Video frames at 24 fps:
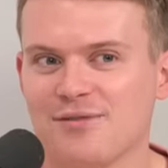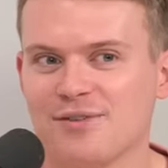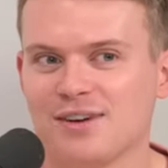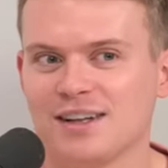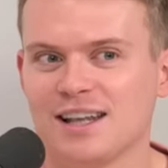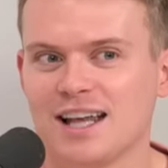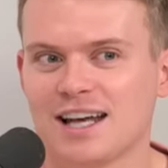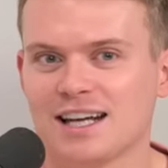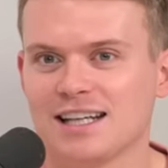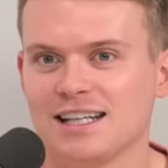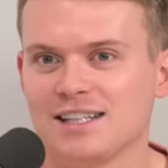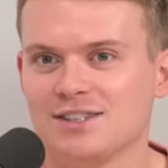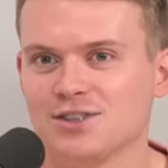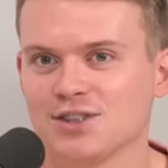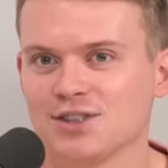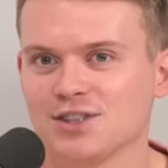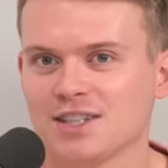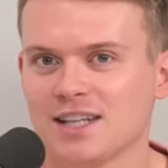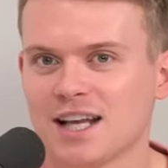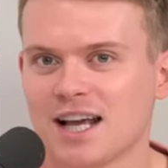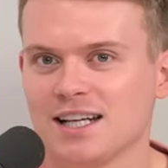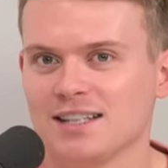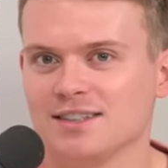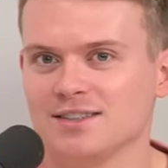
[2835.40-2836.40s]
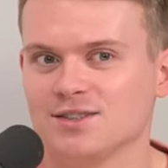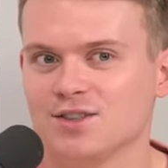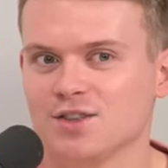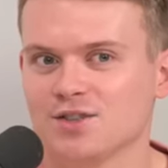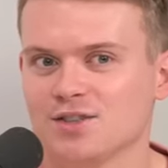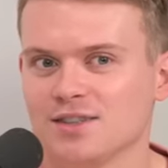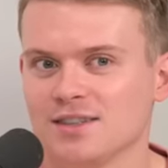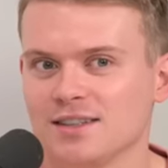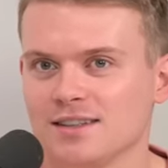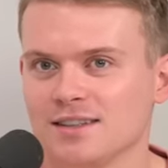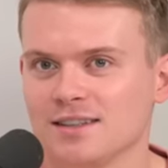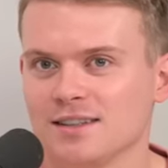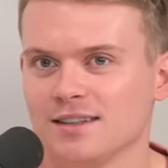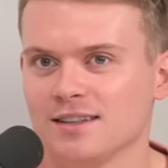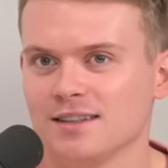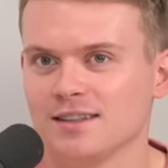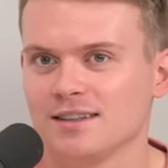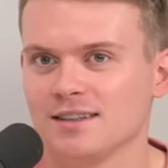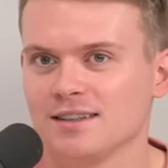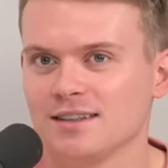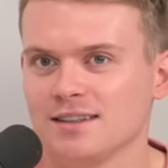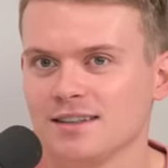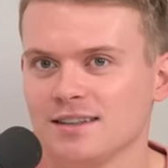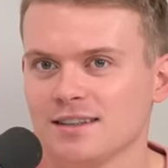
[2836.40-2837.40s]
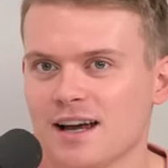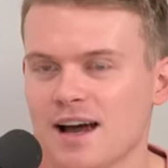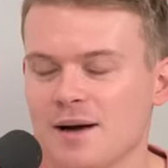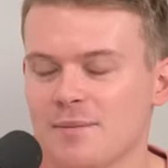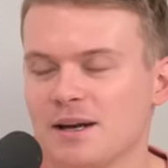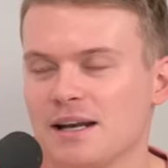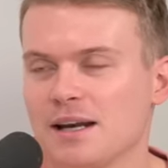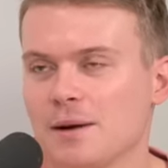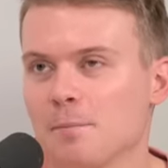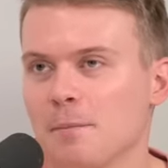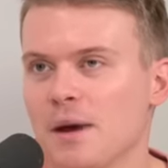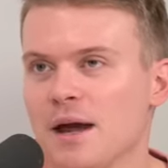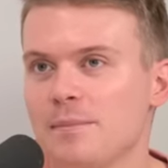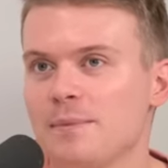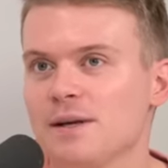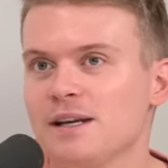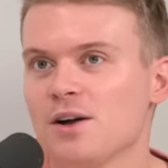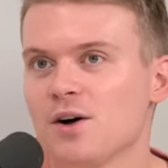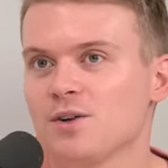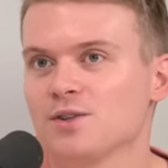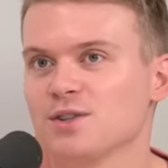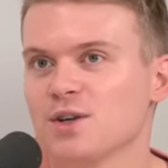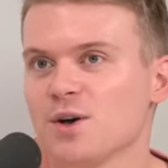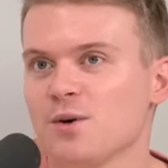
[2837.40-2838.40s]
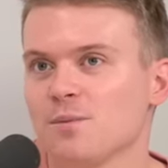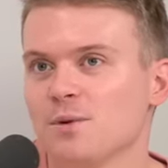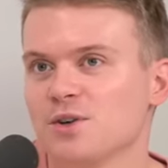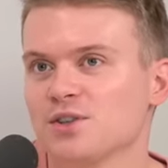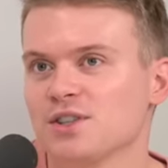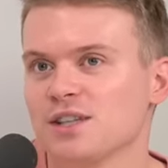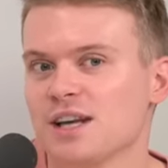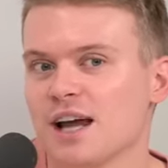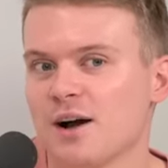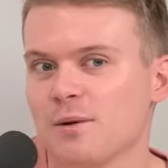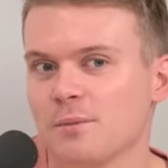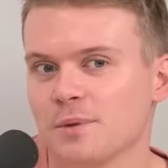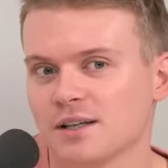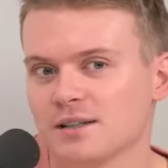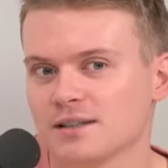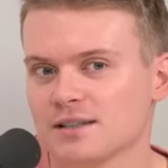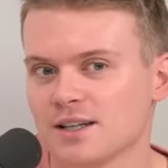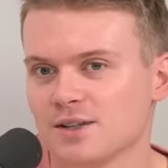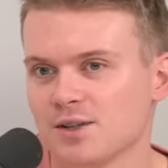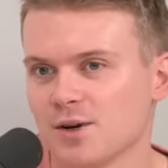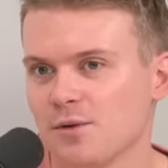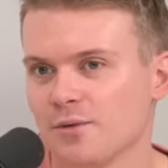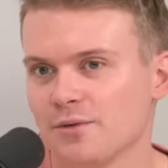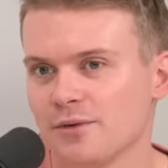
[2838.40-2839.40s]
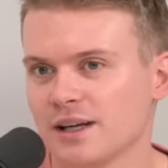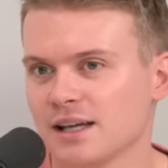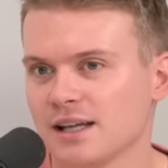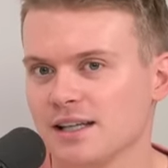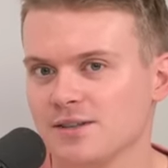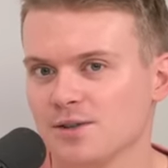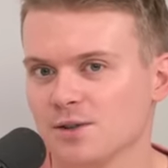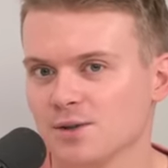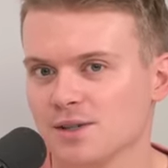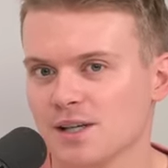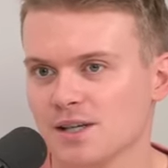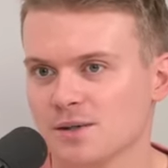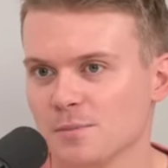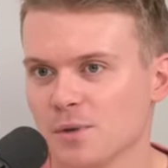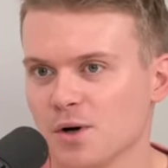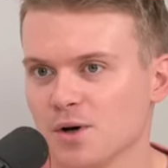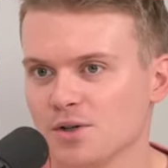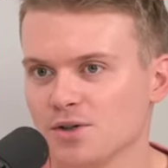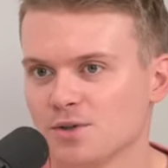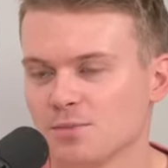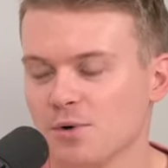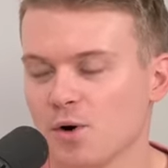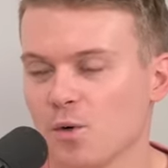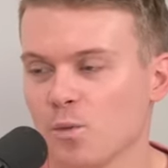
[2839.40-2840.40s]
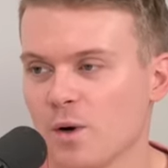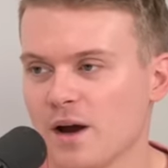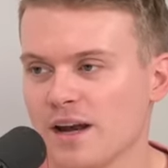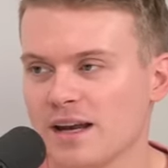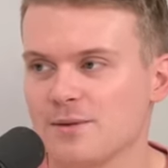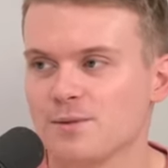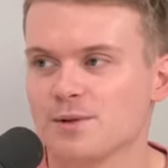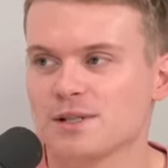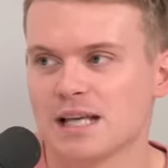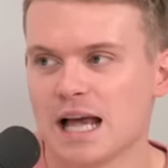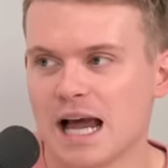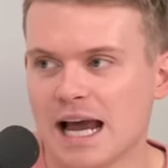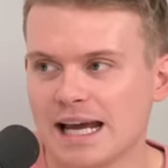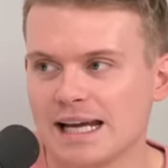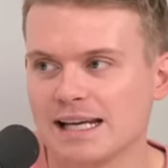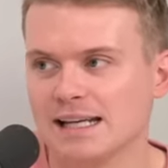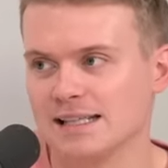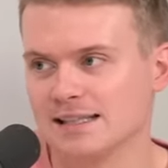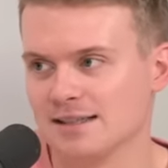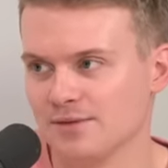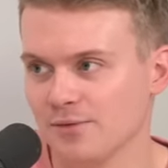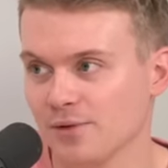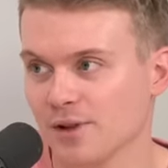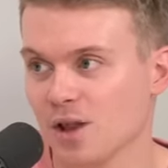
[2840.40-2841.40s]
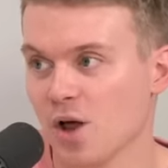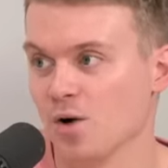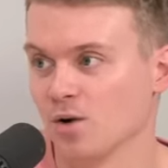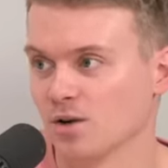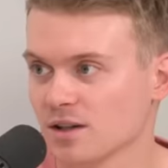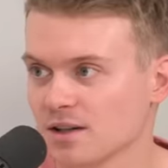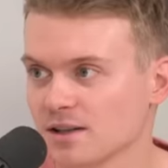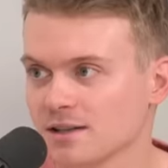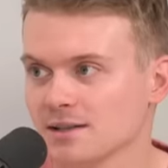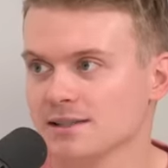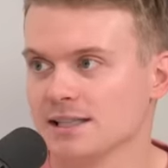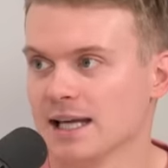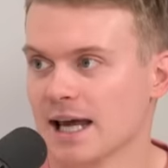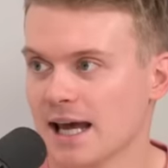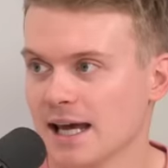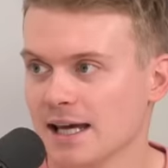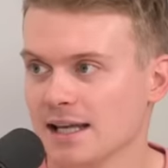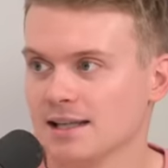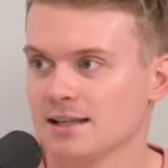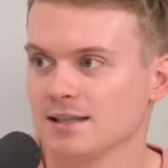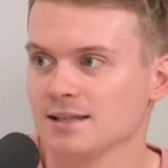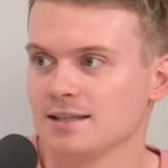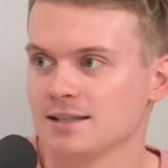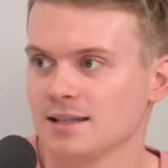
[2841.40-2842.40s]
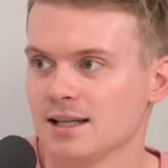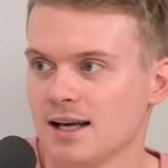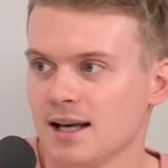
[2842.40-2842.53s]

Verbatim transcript: feel like he just like doesn't I mean, maybe not so much now because I don't think he does as much. But when he was like in his vlog days,